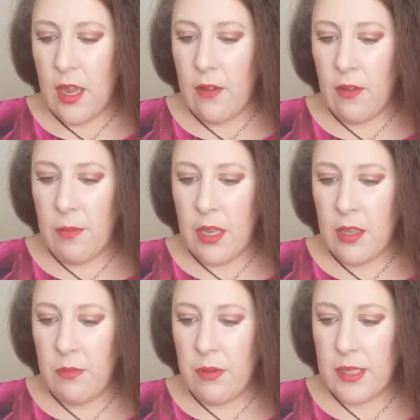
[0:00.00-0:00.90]
Every
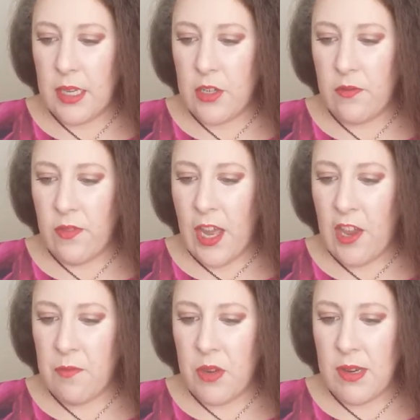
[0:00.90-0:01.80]
month we'll send you
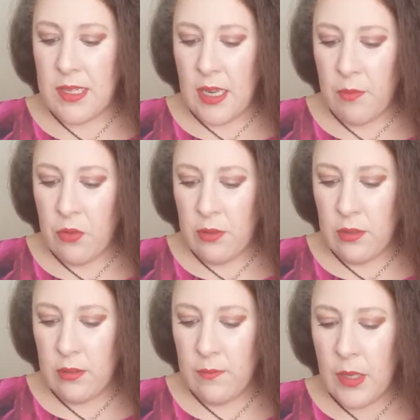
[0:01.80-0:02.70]
five beauty
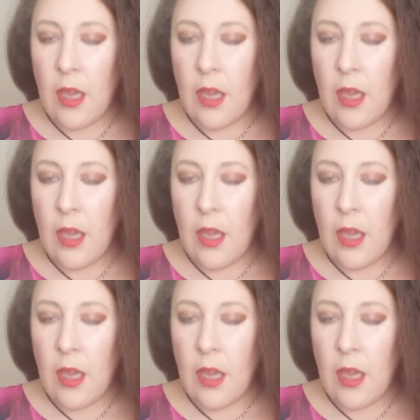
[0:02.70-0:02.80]
samples.